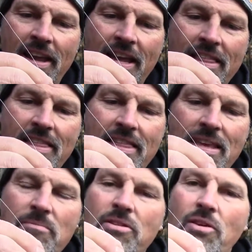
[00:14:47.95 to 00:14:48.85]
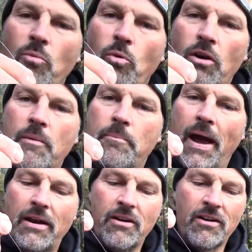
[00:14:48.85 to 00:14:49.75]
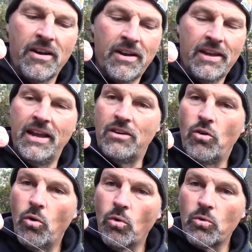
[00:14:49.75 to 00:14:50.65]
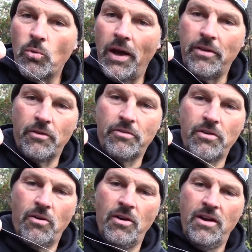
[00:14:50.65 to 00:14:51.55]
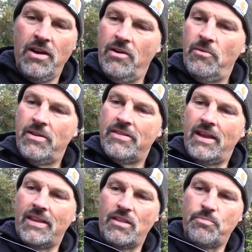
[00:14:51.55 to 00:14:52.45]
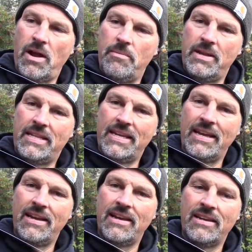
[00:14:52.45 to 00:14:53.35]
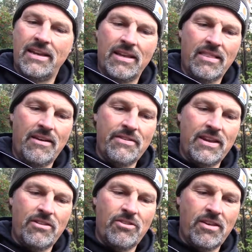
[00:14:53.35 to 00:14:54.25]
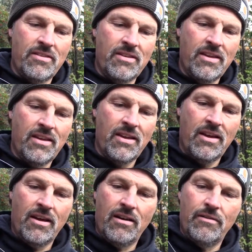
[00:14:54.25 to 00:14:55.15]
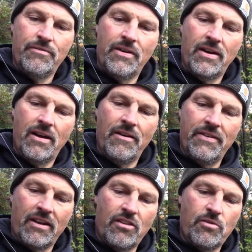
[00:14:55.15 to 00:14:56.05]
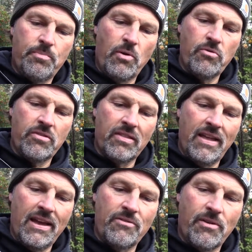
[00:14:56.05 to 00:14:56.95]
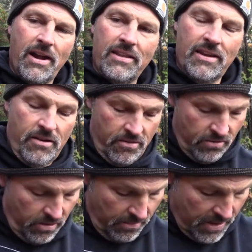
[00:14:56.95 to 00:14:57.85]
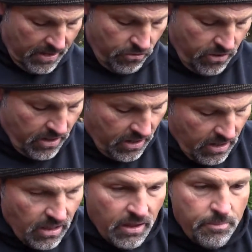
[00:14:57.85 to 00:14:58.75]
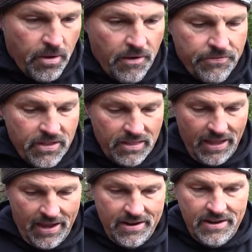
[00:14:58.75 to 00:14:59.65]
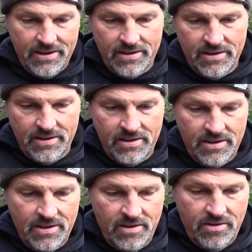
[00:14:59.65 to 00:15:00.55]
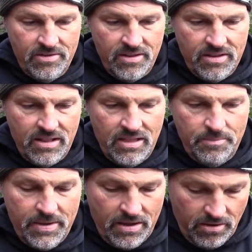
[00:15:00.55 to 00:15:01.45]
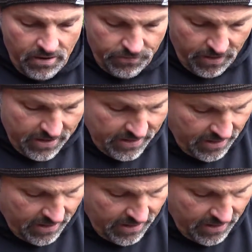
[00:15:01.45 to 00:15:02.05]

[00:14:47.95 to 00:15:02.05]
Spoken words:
it seems to work better in cold weather. So what's that? That's probably 10, 11 inches of exposed lead right there. So let me clip off the lead. Just clip that off right